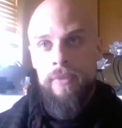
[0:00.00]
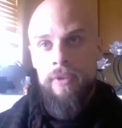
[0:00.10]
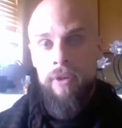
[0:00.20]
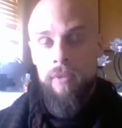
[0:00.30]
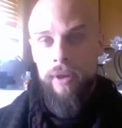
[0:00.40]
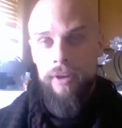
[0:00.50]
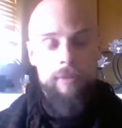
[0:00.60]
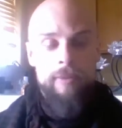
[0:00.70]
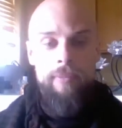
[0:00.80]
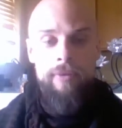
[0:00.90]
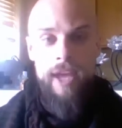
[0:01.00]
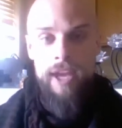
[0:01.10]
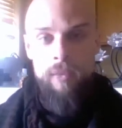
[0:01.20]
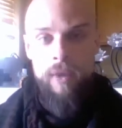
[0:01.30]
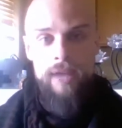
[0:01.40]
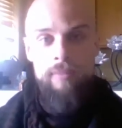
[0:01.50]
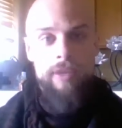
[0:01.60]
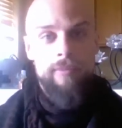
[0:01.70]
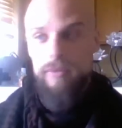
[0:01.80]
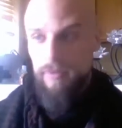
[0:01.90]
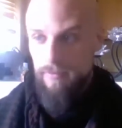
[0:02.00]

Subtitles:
No wonder people hate white people.